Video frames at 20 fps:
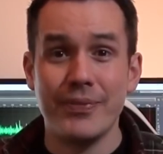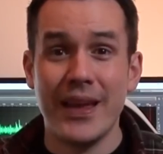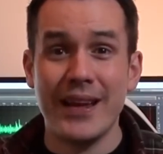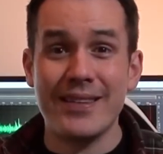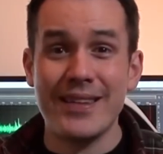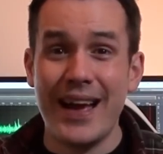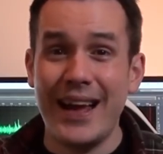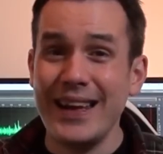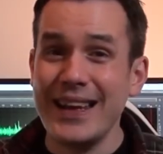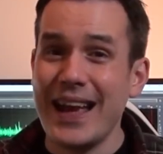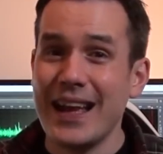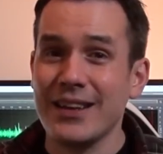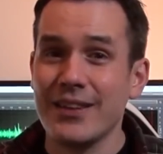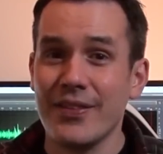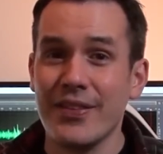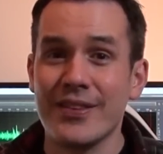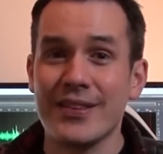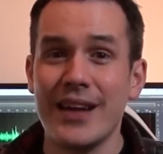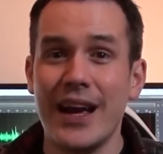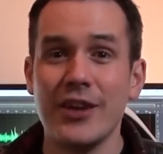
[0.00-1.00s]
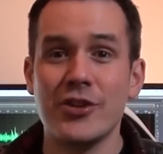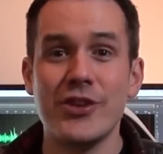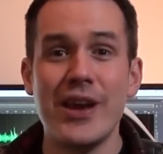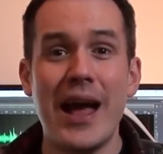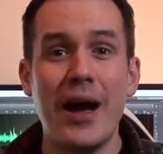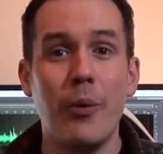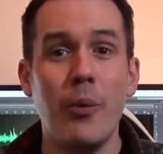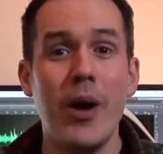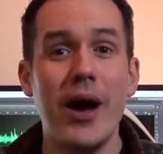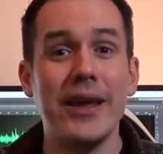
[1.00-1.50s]
it's kind of getting to the stage
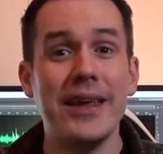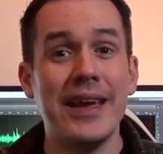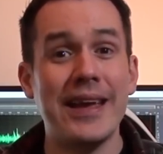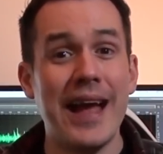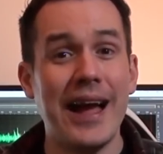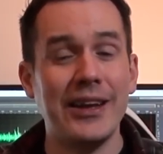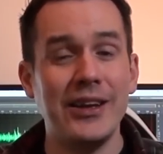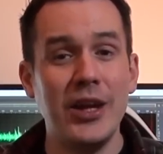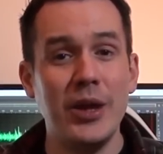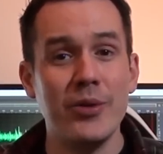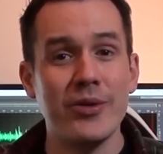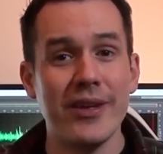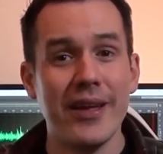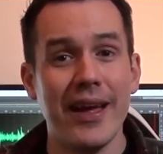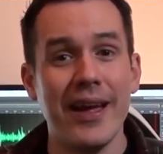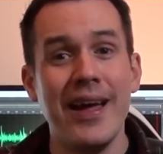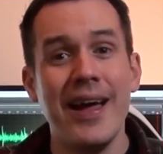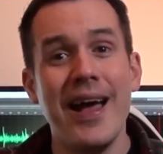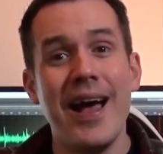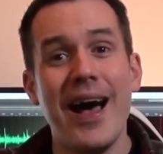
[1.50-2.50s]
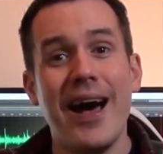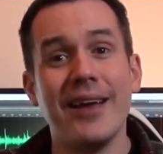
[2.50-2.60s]
now where you can use it